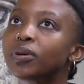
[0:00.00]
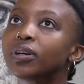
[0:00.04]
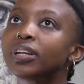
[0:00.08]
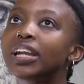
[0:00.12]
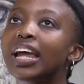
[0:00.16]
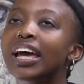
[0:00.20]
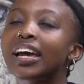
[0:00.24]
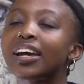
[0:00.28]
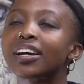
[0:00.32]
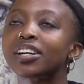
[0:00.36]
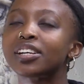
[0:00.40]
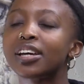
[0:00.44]

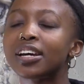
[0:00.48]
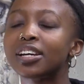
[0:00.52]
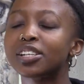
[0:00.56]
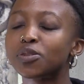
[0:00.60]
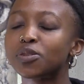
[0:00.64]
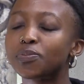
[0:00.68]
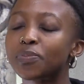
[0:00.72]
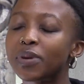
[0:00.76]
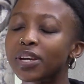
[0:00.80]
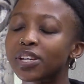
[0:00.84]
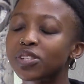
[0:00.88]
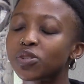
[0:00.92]
Like a
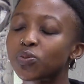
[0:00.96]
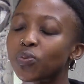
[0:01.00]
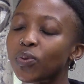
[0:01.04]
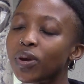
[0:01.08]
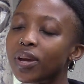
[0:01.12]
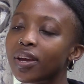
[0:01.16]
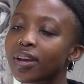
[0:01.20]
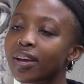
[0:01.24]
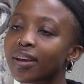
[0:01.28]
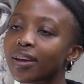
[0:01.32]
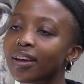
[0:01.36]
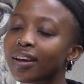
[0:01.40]
space
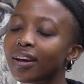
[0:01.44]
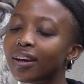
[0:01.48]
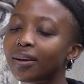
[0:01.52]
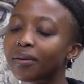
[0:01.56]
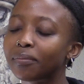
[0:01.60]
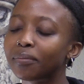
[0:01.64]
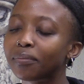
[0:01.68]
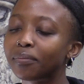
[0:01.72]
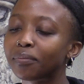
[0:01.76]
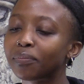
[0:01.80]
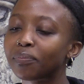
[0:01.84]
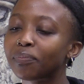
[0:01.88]

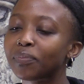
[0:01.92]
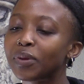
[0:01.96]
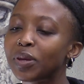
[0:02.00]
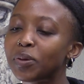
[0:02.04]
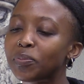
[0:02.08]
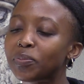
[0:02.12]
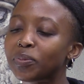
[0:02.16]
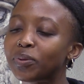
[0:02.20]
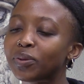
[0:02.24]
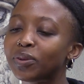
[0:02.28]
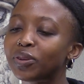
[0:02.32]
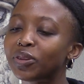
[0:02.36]
where
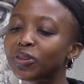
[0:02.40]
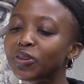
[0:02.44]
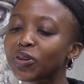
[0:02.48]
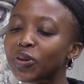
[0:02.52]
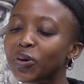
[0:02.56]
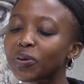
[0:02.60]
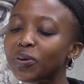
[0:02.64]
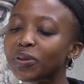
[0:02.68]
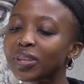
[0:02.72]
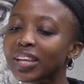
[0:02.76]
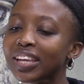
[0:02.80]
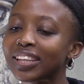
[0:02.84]
people
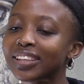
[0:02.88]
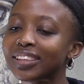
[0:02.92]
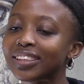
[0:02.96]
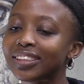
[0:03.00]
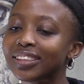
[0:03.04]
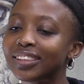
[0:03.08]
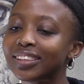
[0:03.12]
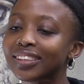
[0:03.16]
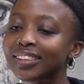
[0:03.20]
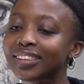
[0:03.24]
know that